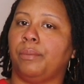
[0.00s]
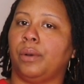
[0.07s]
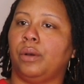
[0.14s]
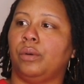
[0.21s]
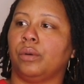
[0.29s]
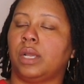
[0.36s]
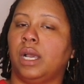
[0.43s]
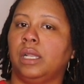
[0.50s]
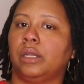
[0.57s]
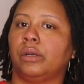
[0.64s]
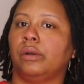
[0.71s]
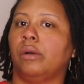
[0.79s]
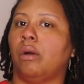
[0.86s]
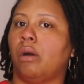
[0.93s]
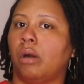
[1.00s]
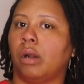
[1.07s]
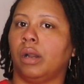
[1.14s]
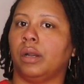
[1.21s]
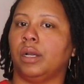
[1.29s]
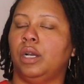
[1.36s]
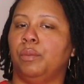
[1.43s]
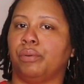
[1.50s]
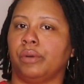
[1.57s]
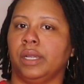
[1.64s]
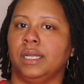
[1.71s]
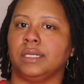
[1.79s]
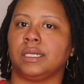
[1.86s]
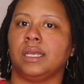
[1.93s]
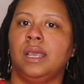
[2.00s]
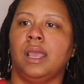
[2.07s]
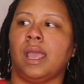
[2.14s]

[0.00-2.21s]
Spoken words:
bold color or a print.